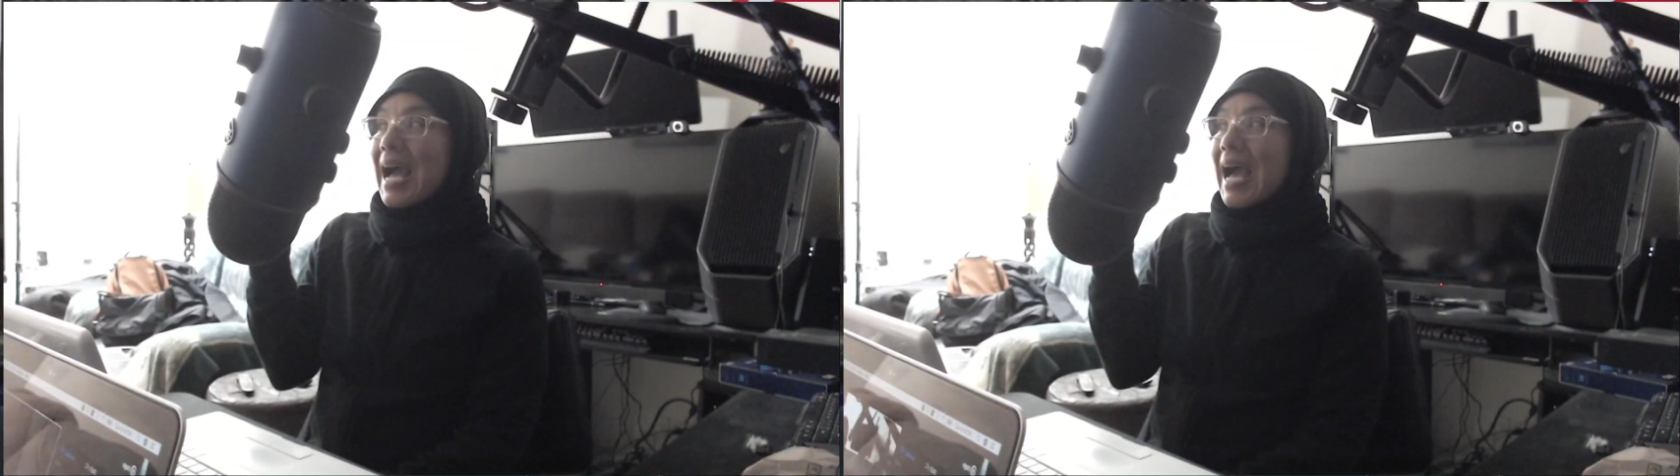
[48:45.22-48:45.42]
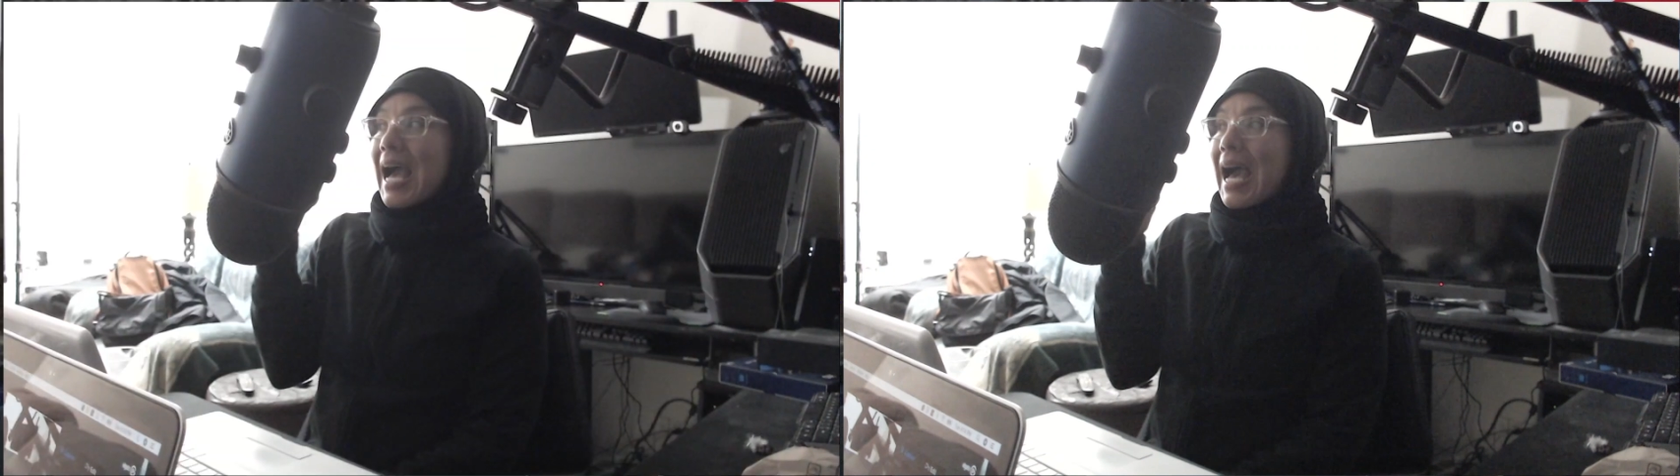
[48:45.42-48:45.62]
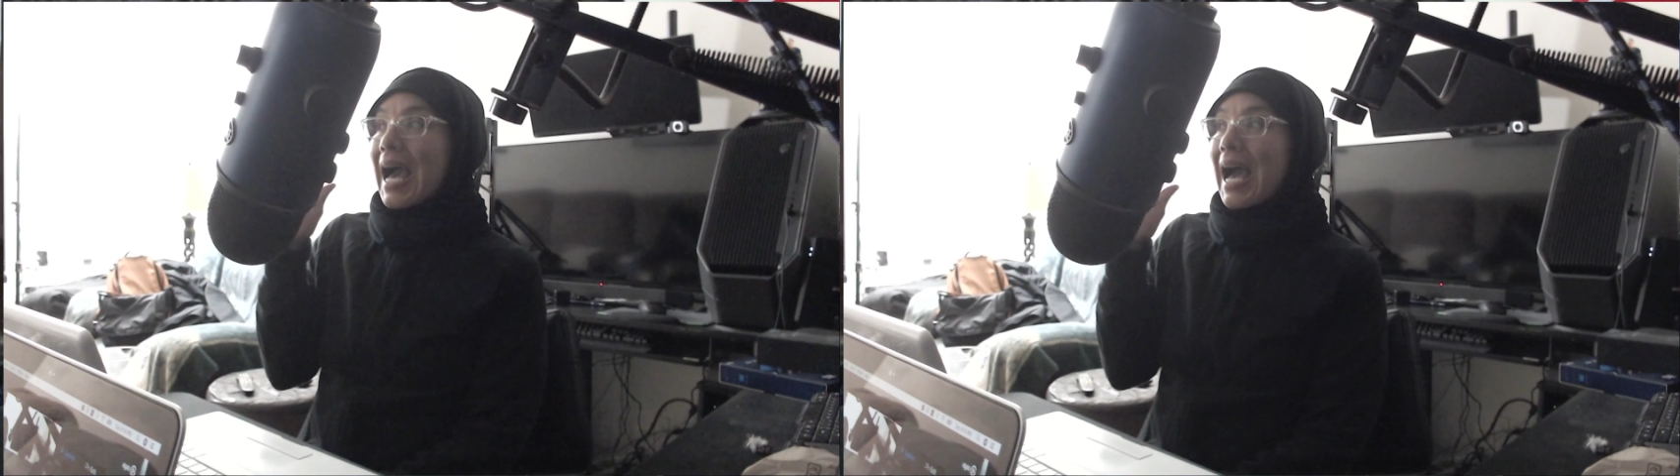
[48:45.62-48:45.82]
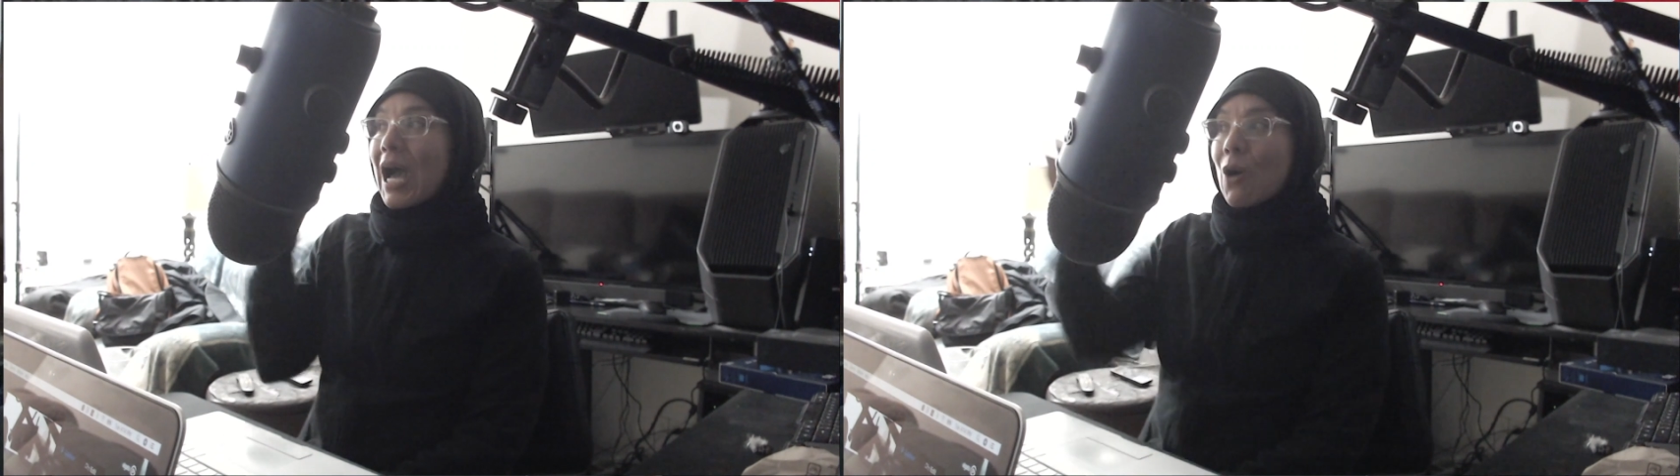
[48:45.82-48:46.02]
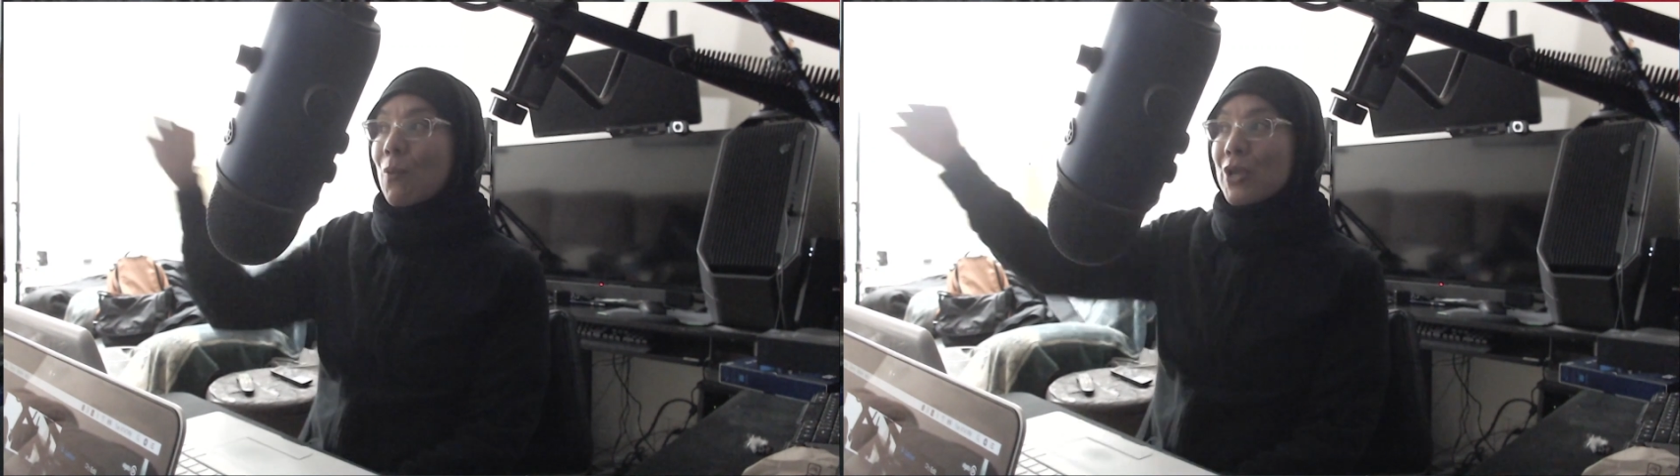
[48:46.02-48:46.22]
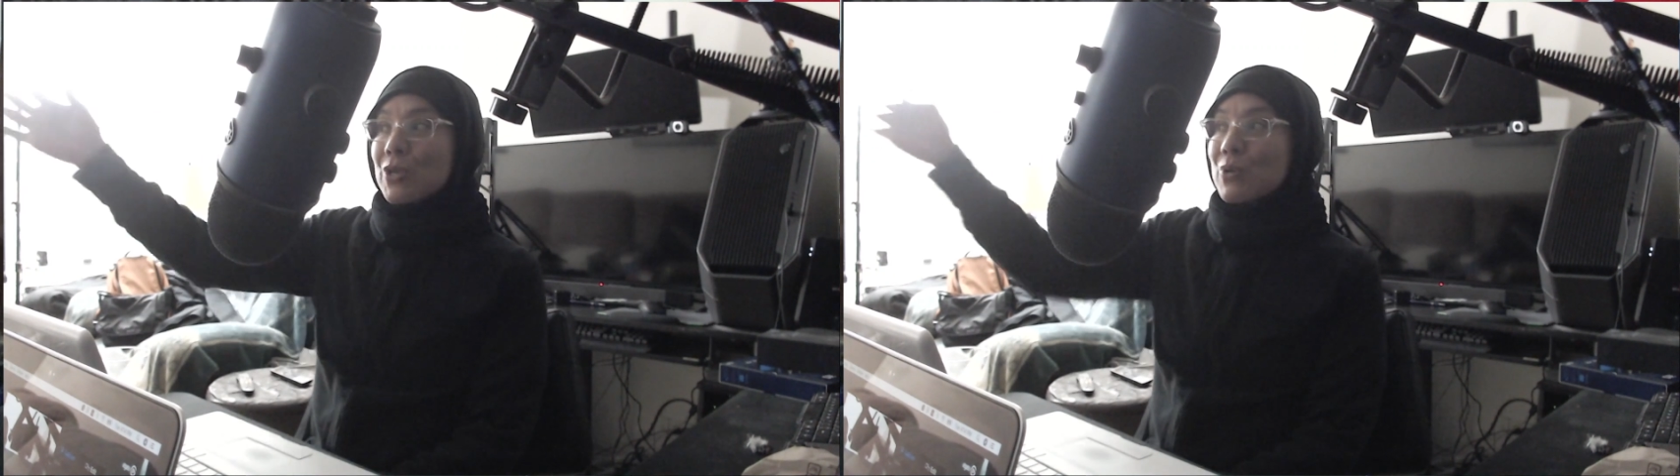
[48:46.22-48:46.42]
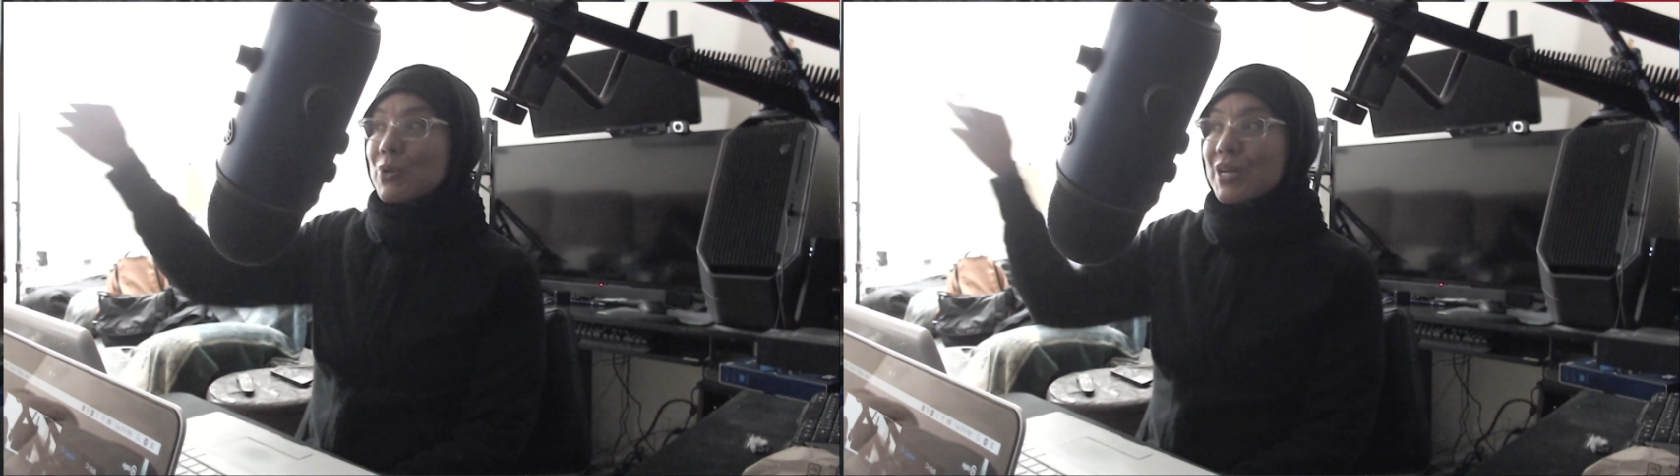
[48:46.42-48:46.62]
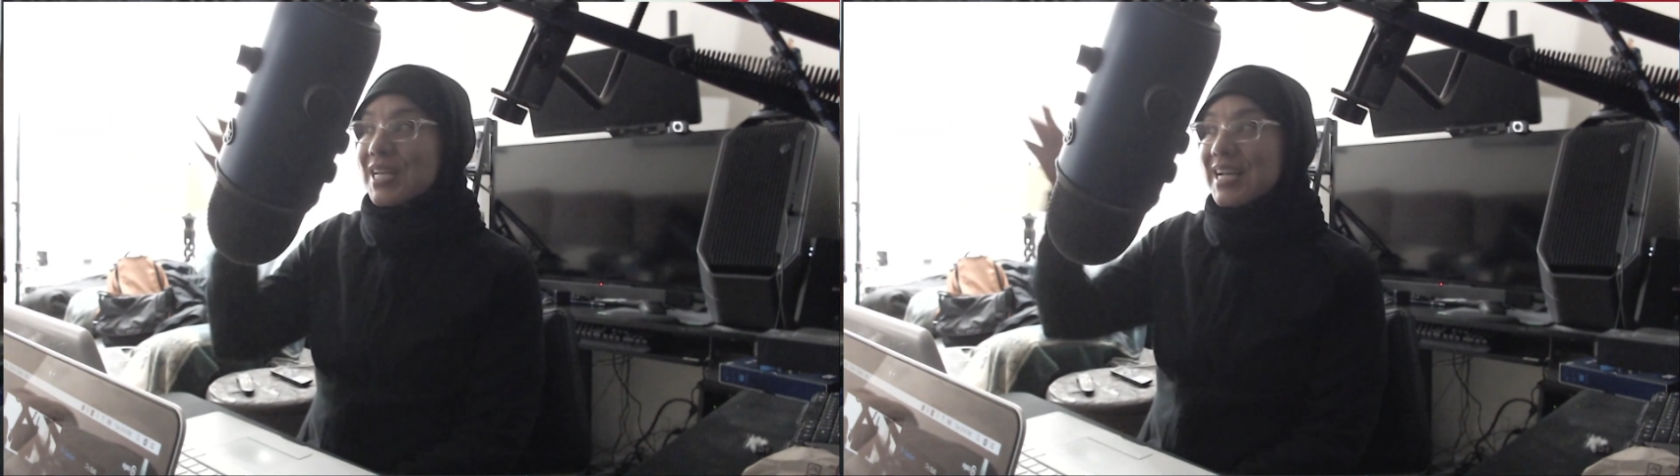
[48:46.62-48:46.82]
how are you
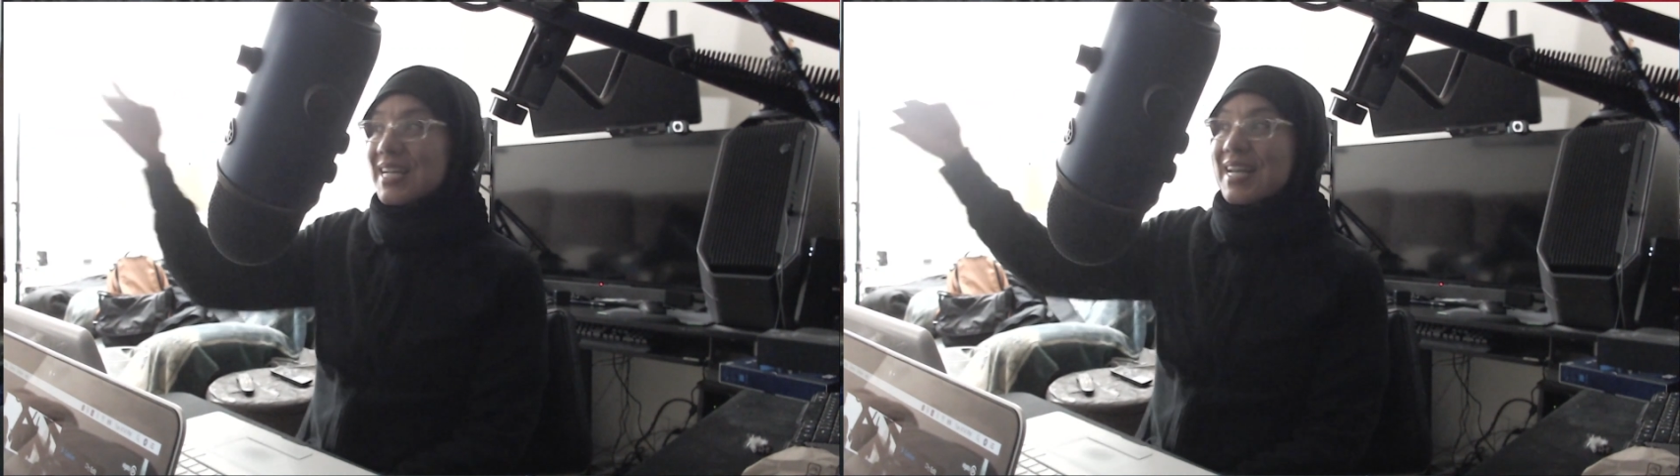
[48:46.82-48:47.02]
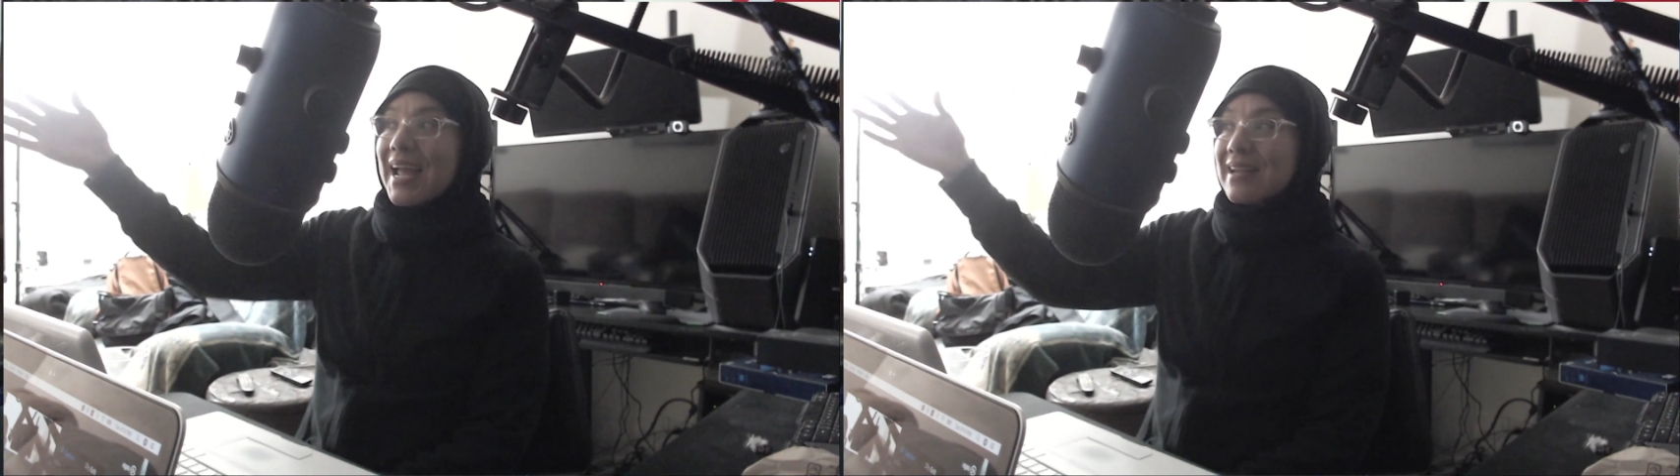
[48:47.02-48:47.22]
gonna connect